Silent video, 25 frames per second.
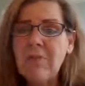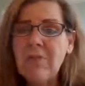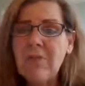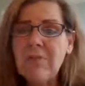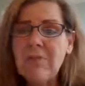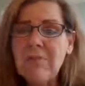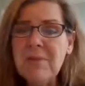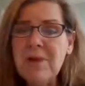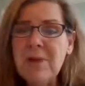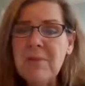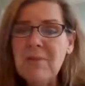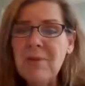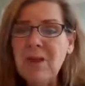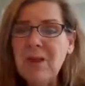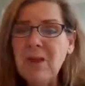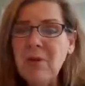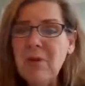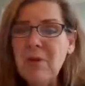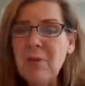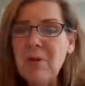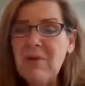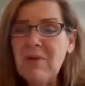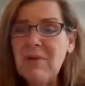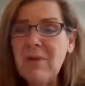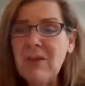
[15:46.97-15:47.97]
Sometimes I
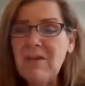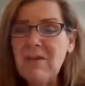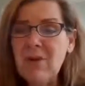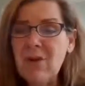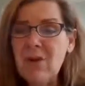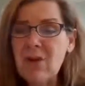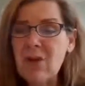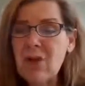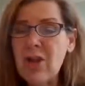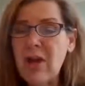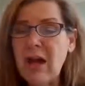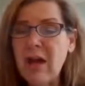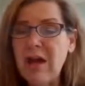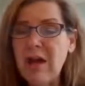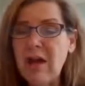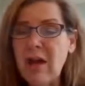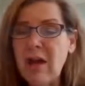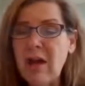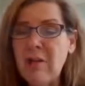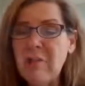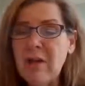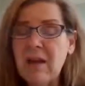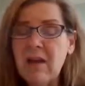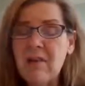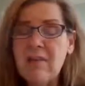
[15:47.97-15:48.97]
don't always give you a shout
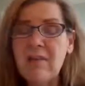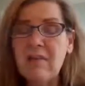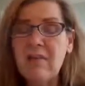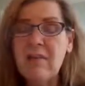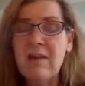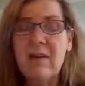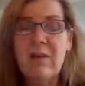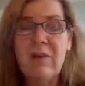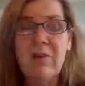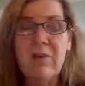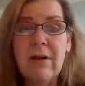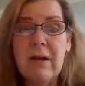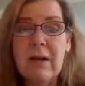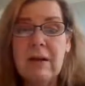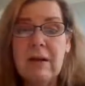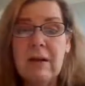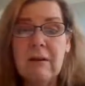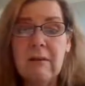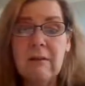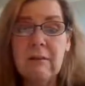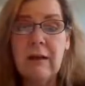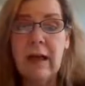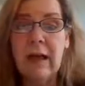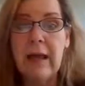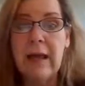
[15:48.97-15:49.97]
out because if you don't hit
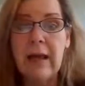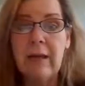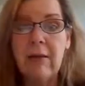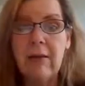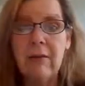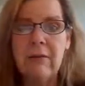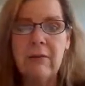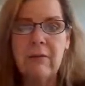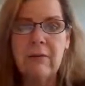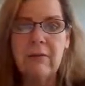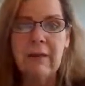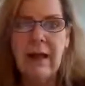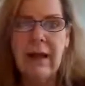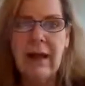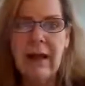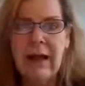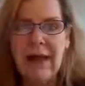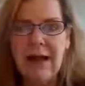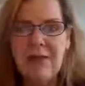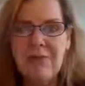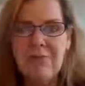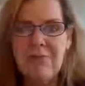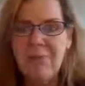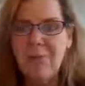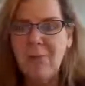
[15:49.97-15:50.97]
like or
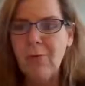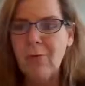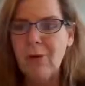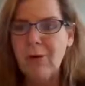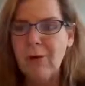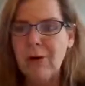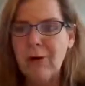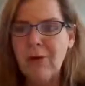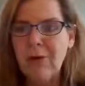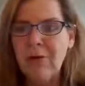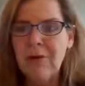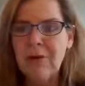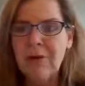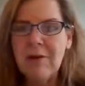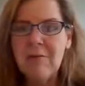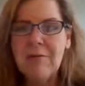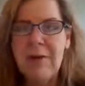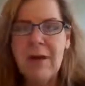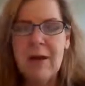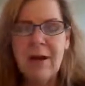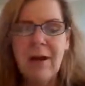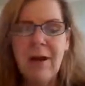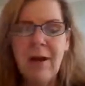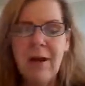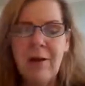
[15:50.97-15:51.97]
laugh or you don't give
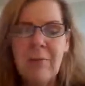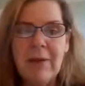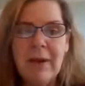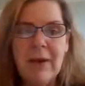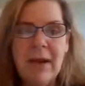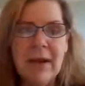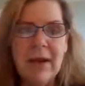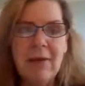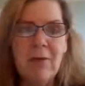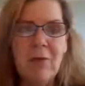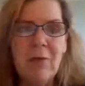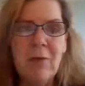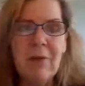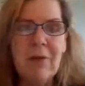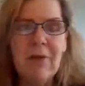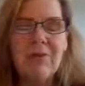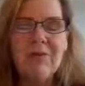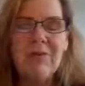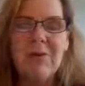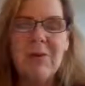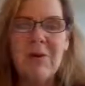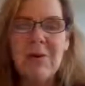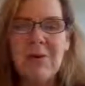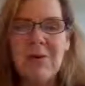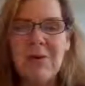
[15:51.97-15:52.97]
me a comment, I don't
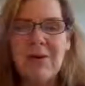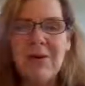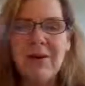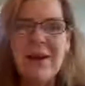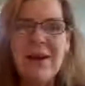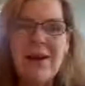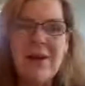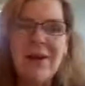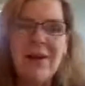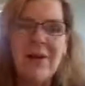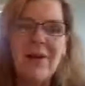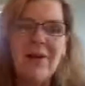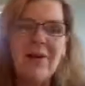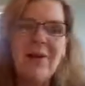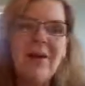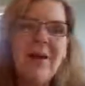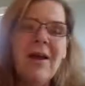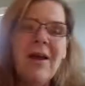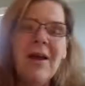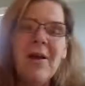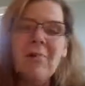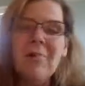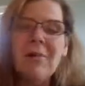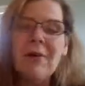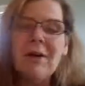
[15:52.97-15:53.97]
always know you're here.
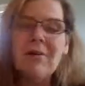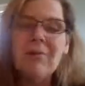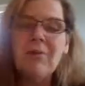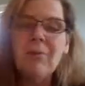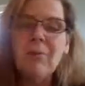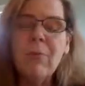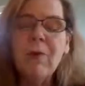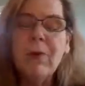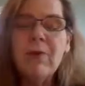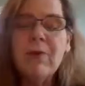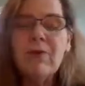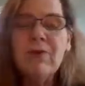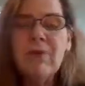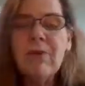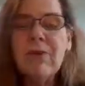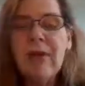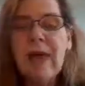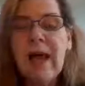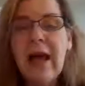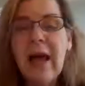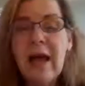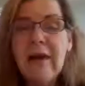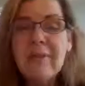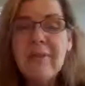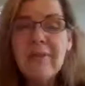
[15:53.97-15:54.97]
But it's wonderful
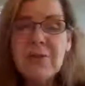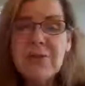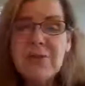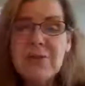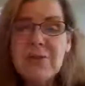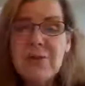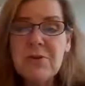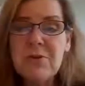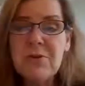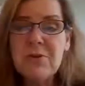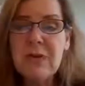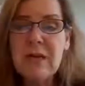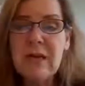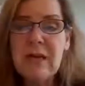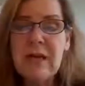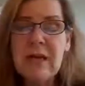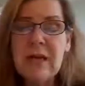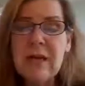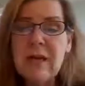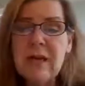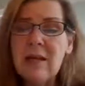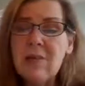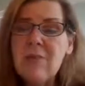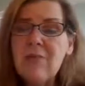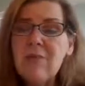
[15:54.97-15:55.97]
to have you tune
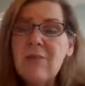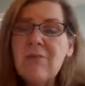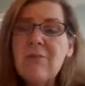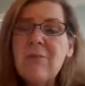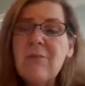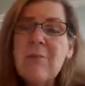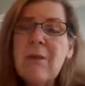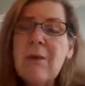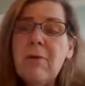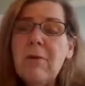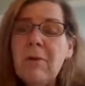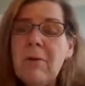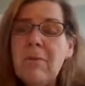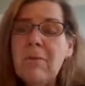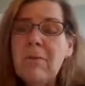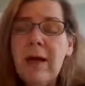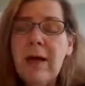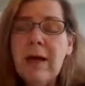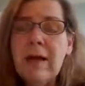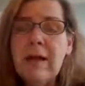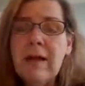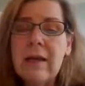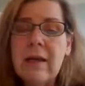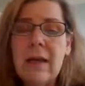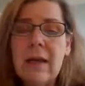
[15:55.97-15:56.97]
in and just be
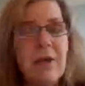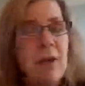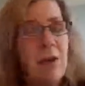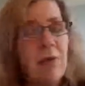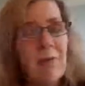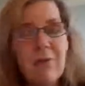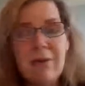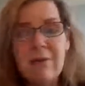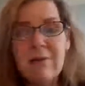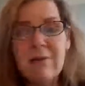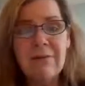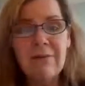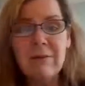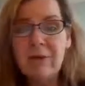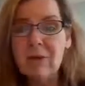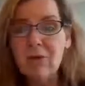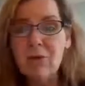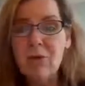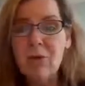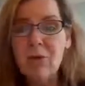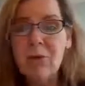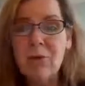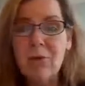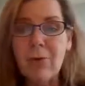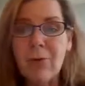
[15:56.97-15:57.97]
reminded. I know these
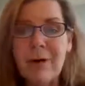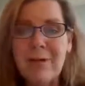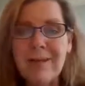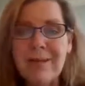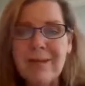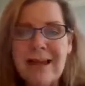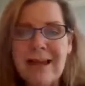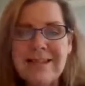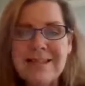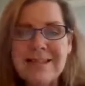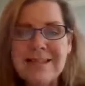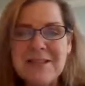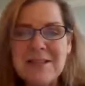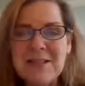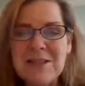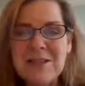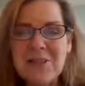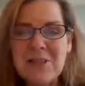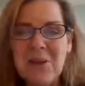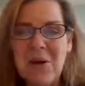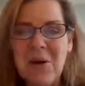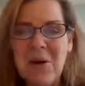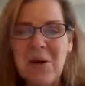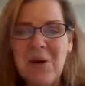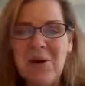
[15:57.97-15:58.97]
little short
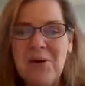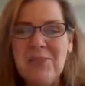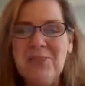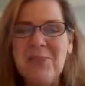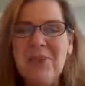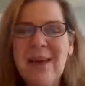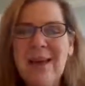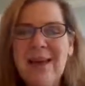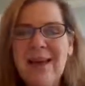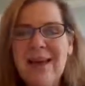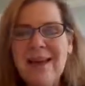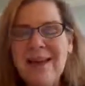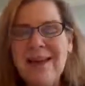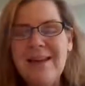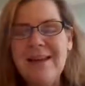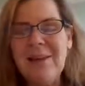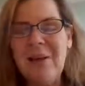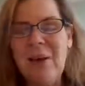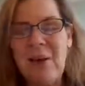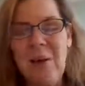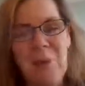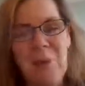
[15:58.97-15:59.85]
lessons aren't, you